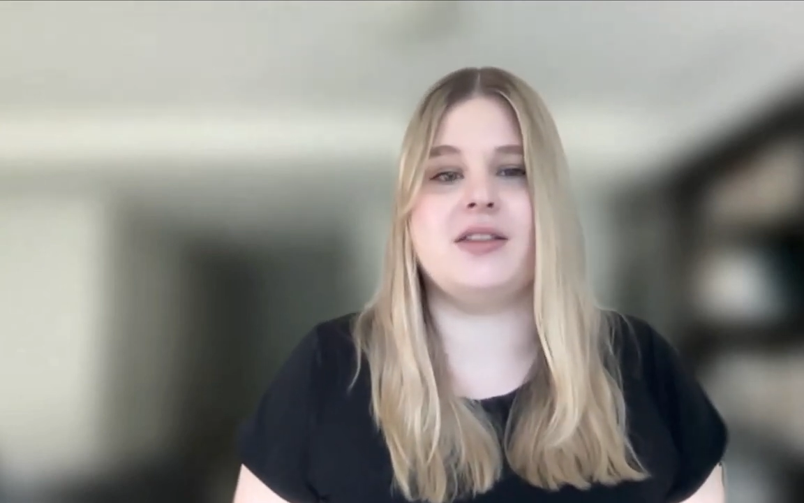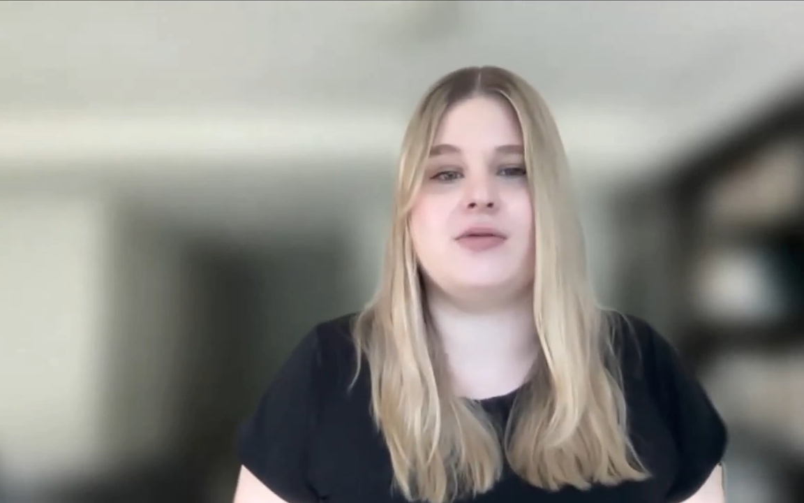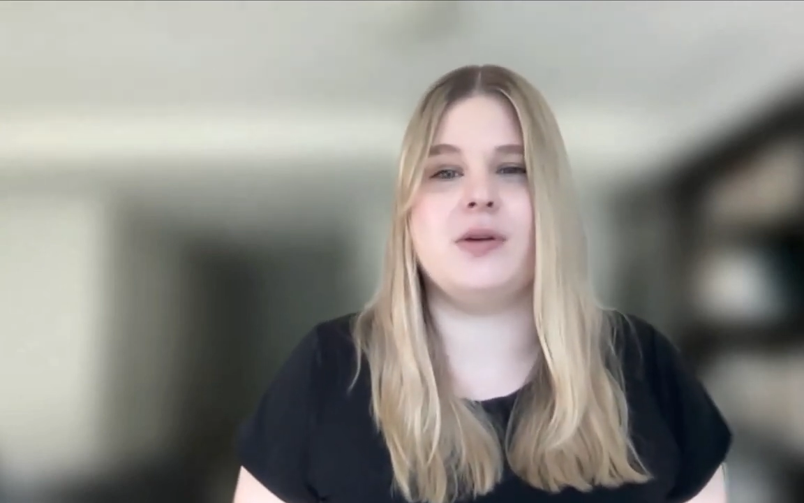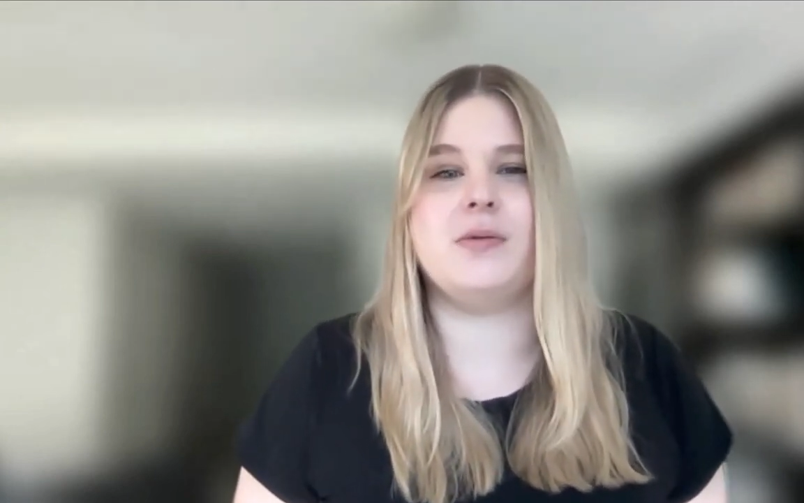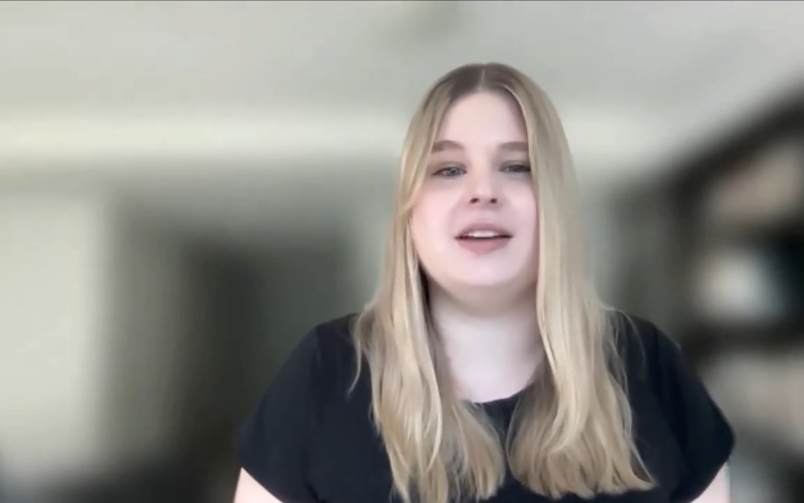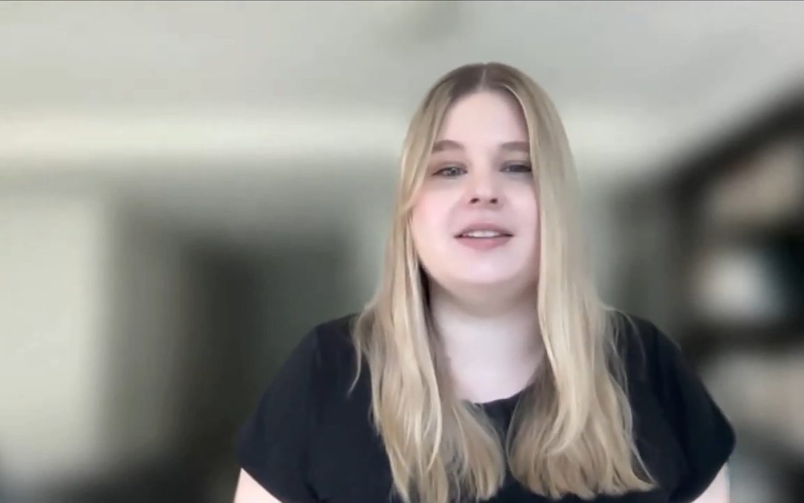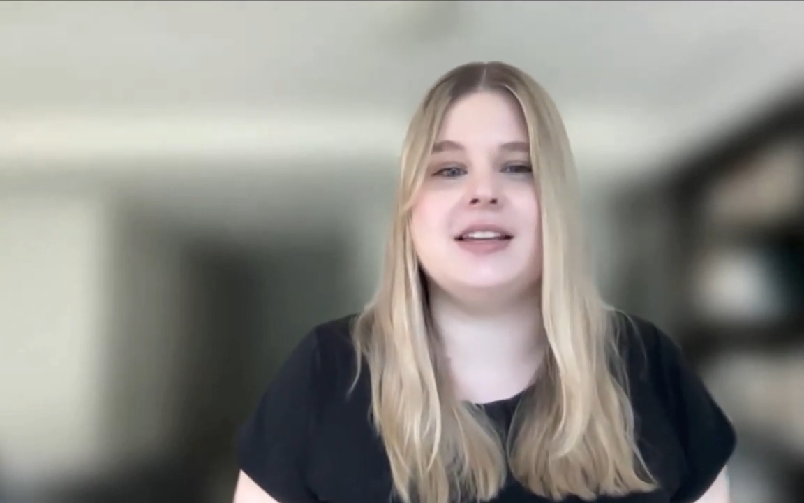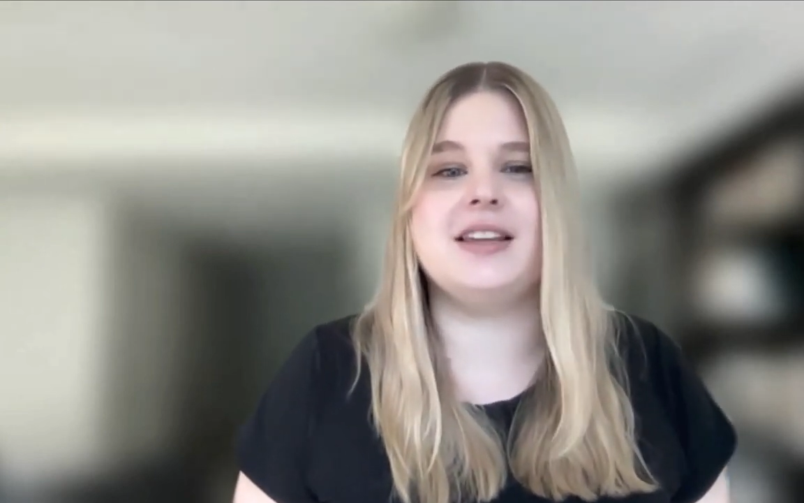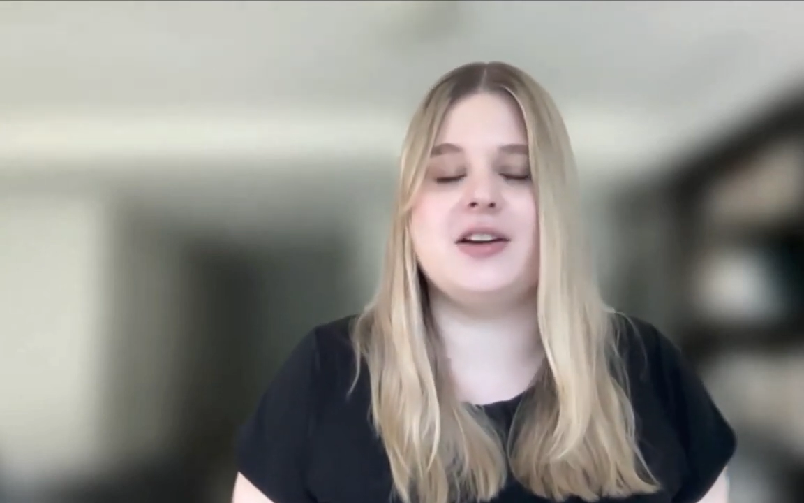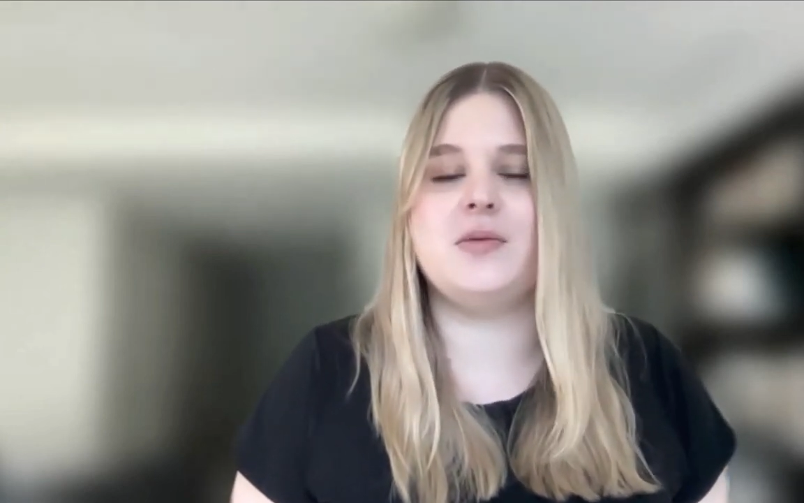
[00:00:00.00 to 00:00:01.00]
in 3 weeks,
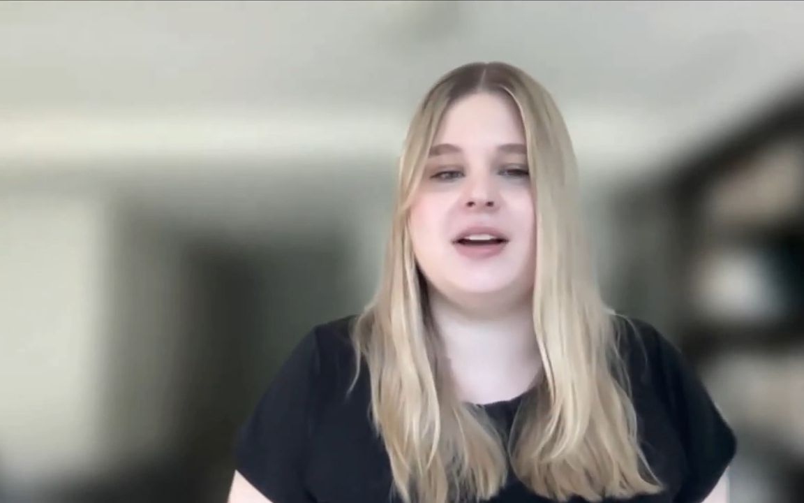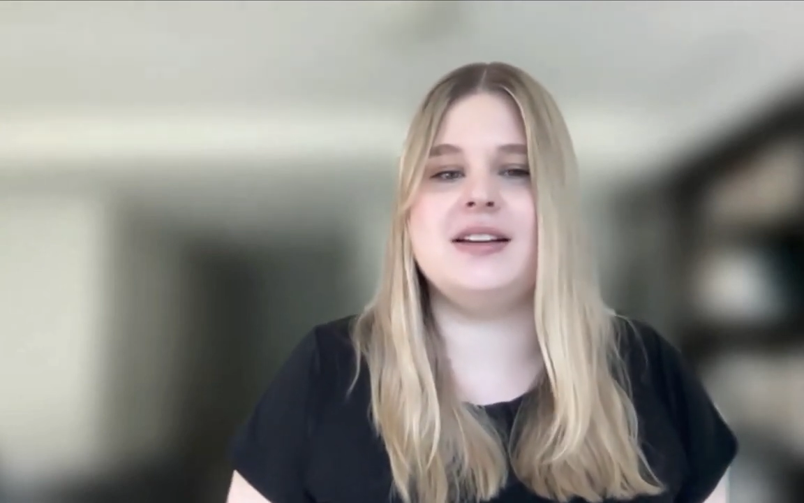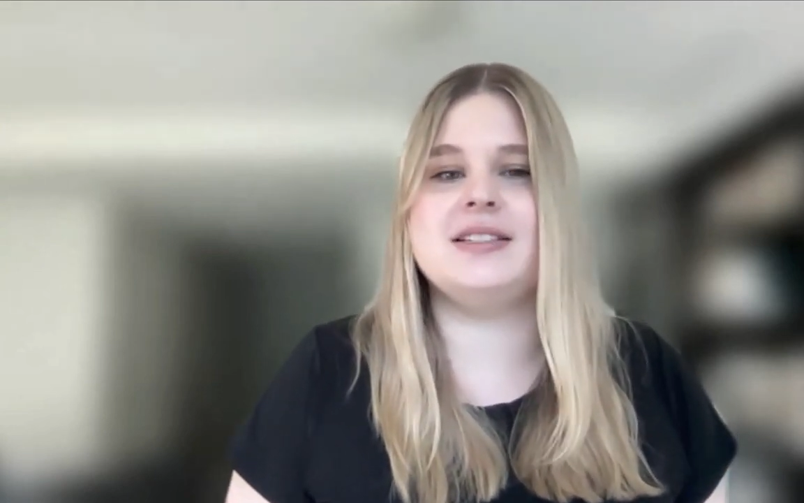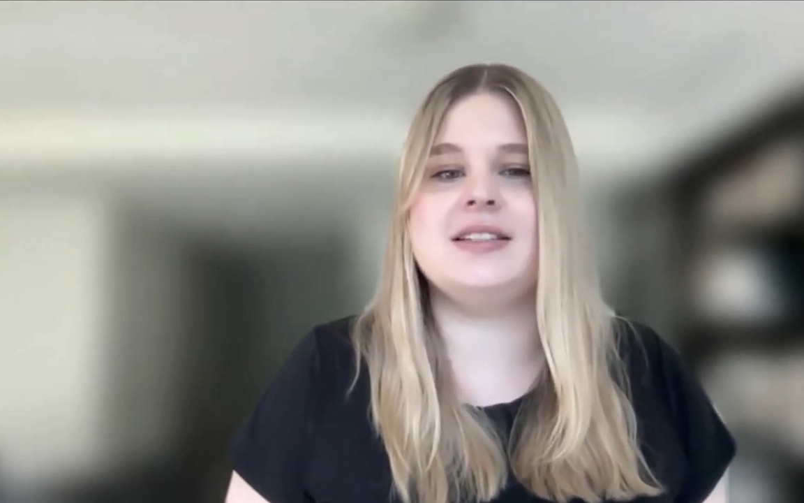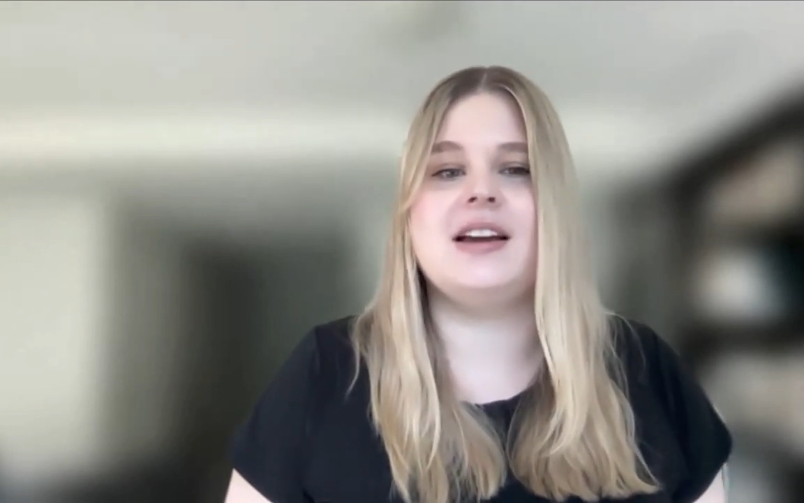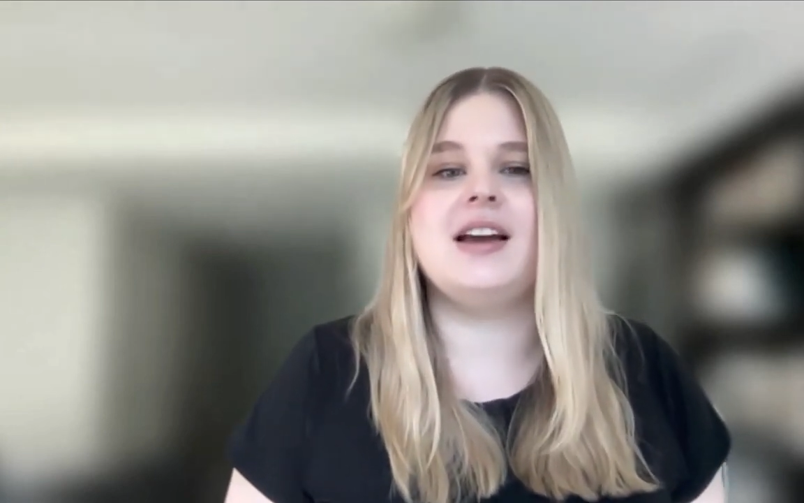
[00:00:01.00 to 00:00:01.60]
I think it was.